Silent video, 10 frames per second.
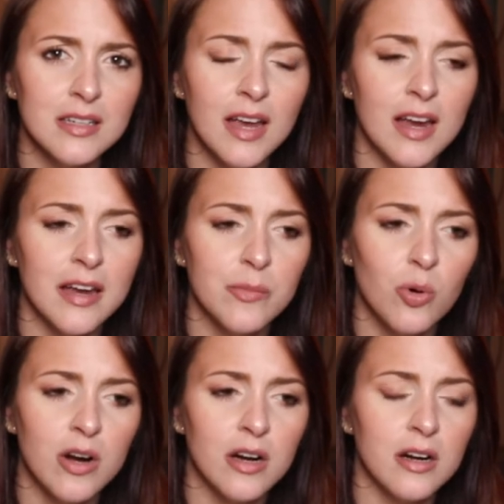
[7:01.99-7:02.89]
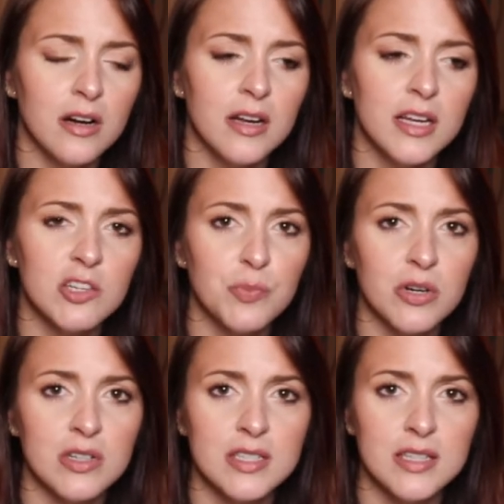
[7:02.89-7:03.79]
a game where each
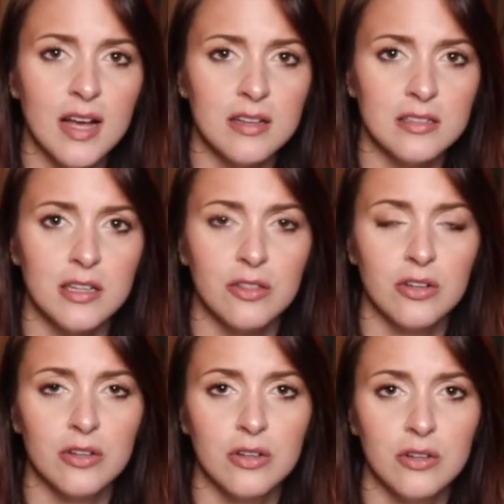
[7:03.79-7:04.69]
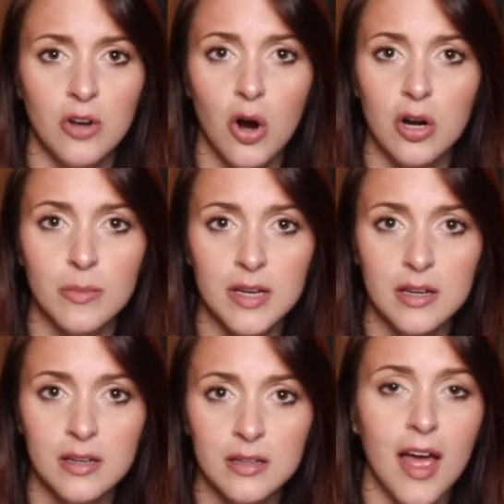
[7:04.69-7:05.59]
person has like their
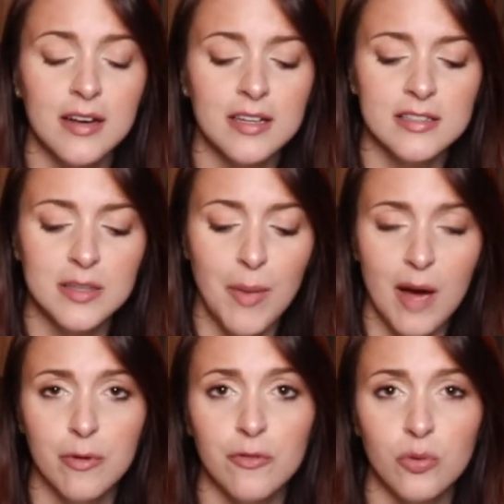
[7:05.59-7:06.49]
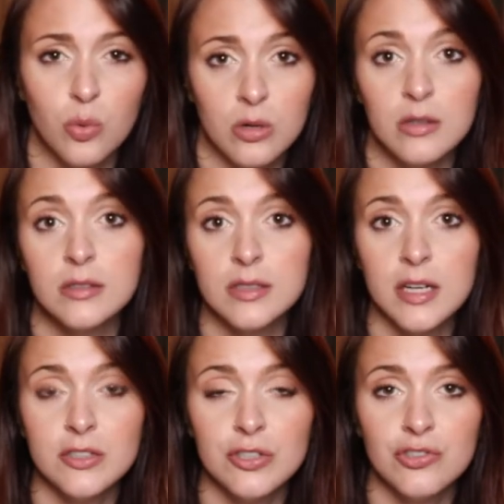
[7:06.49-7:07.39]
army and it's a map of the world
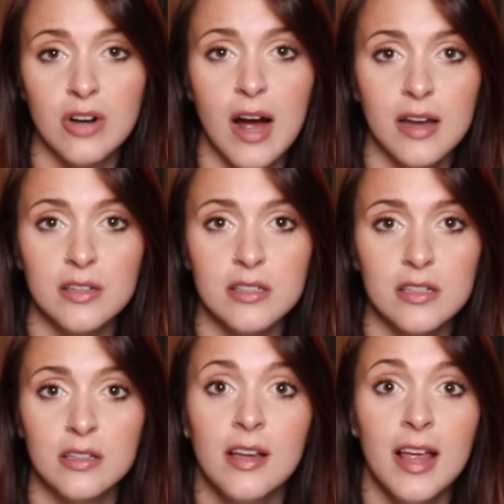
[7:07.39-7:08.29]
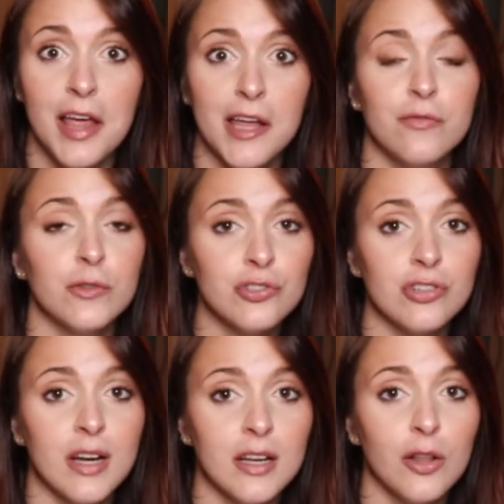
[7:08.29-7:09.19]
and you're trying to
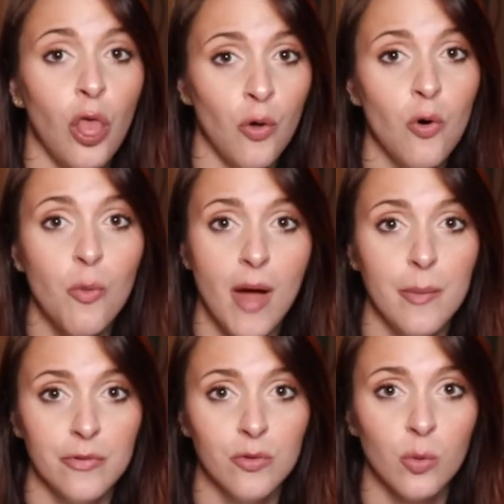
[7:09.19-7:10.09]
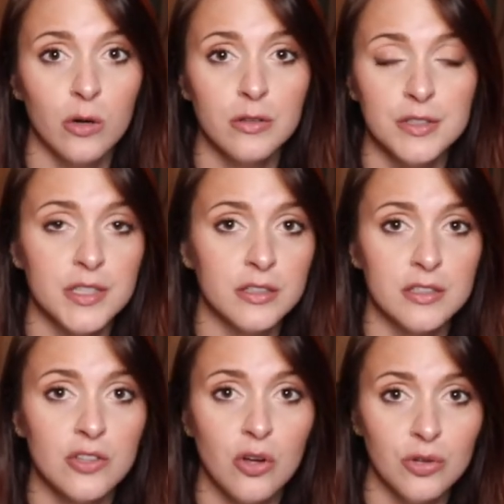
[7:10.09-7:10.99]
infiltrate the whole map of the world until
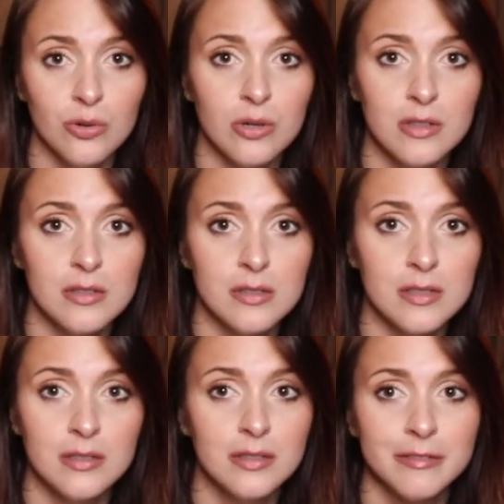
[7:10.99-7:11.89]
it's all yours.